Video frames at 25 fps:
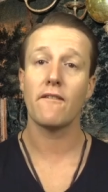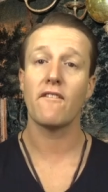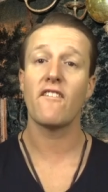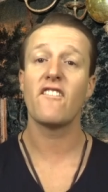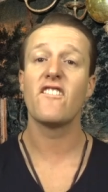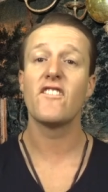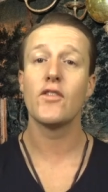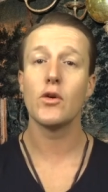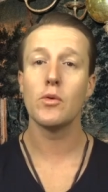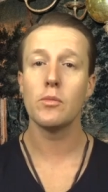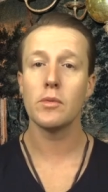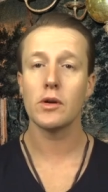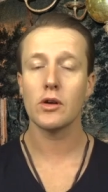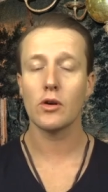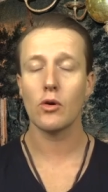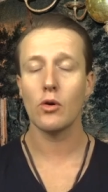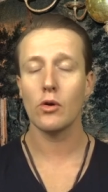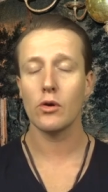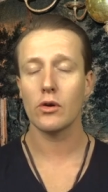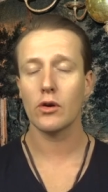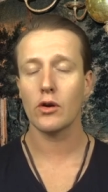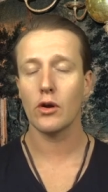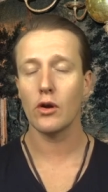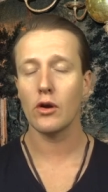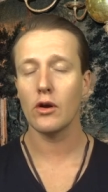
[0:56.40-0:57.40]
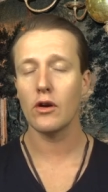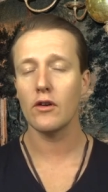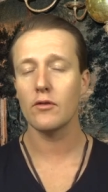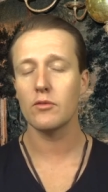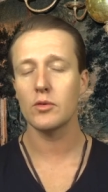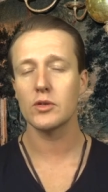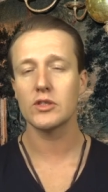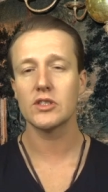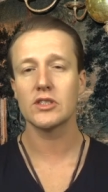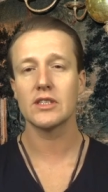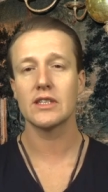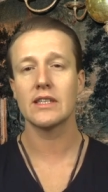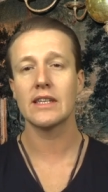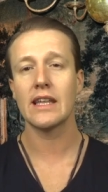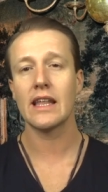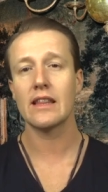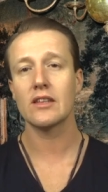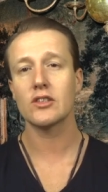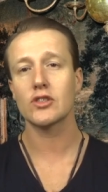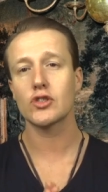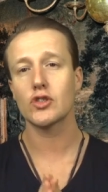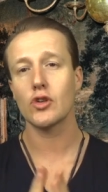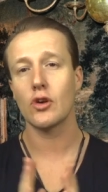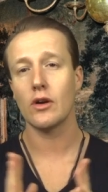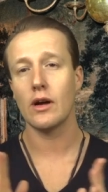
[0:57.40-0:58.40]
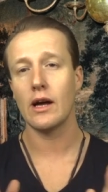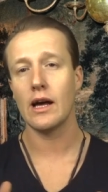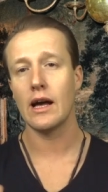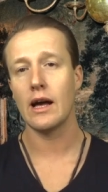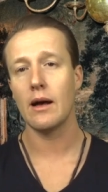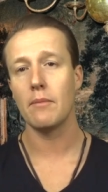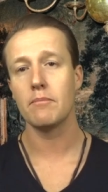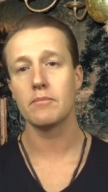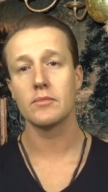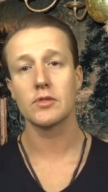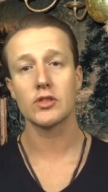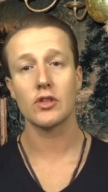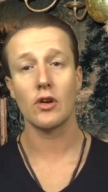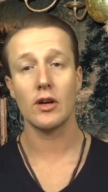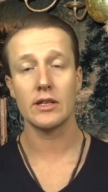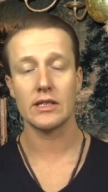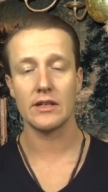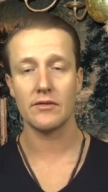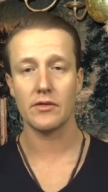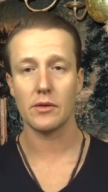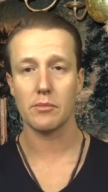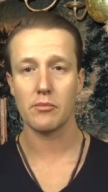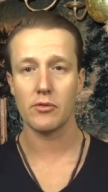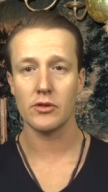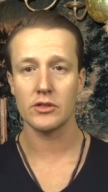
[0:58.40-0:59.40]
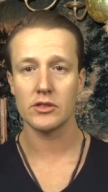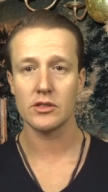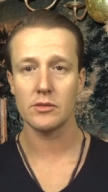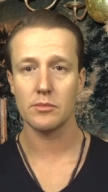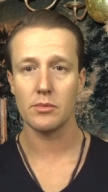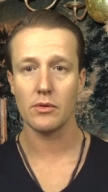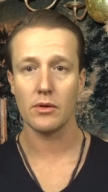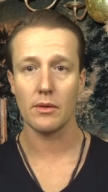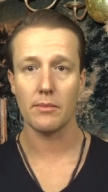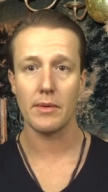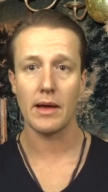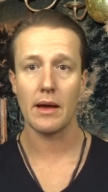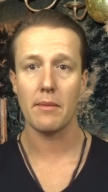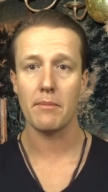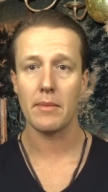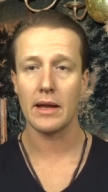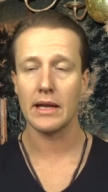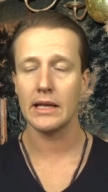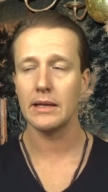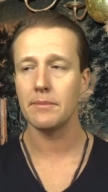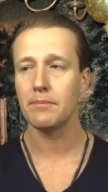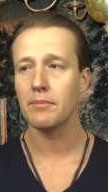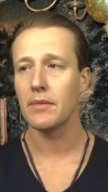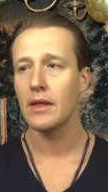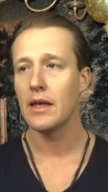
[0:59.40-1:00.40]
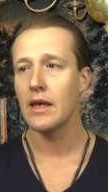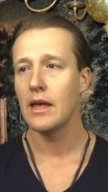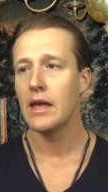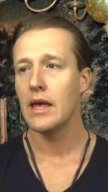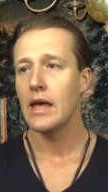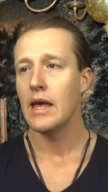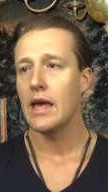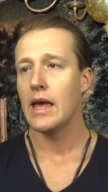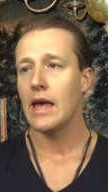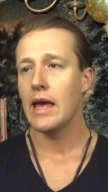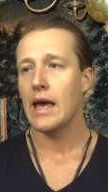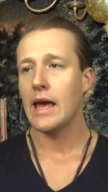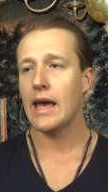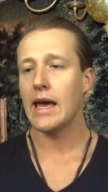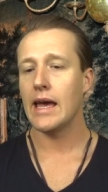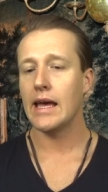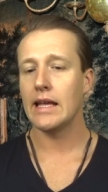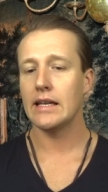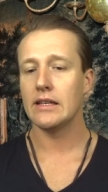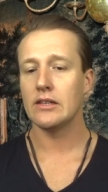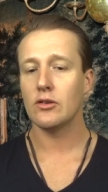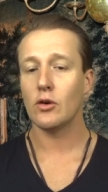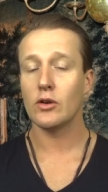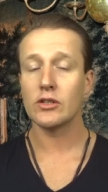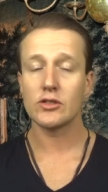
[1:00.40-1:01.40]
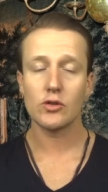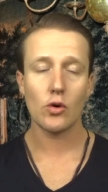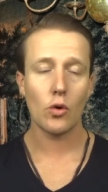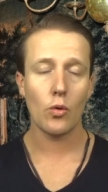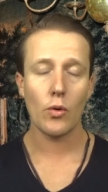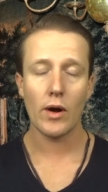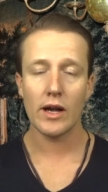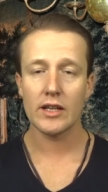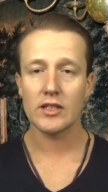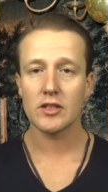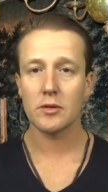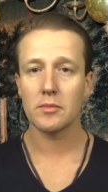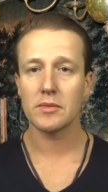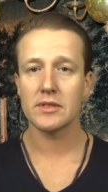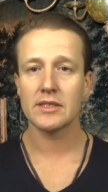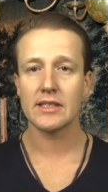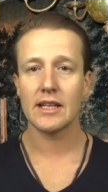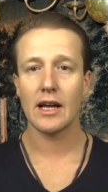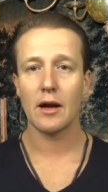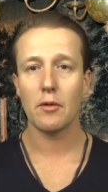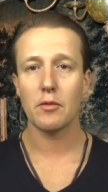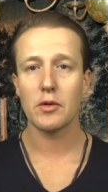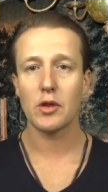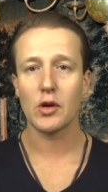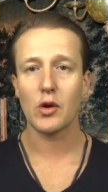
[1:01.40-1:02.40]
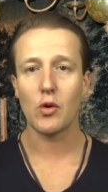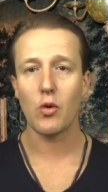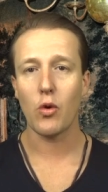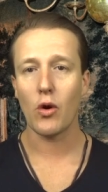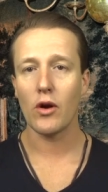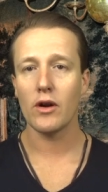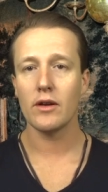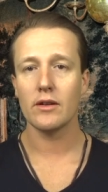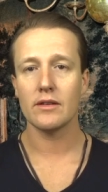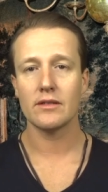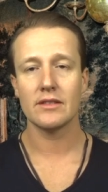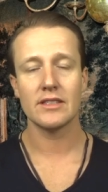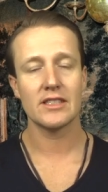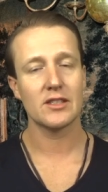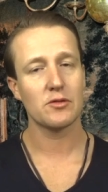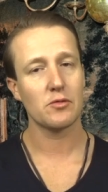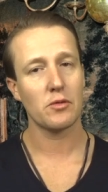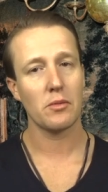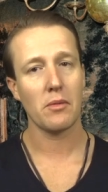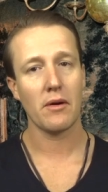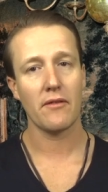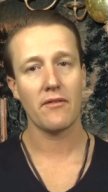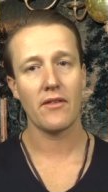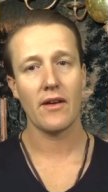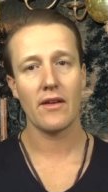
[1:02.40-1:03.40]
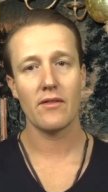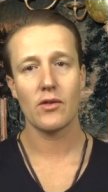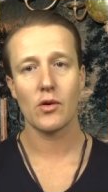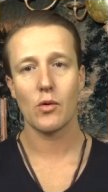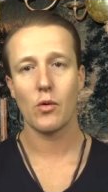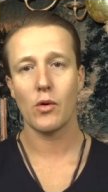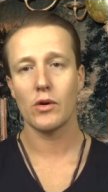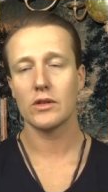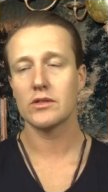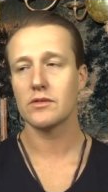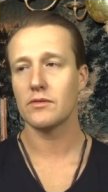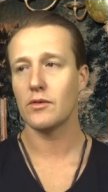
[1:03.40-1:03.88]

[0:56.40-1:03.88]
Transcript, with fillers: the fulfillment curve, which is another so, um, scientific principle about money. And as always, I'm going to start with a quote, and this is one of my favourite quotes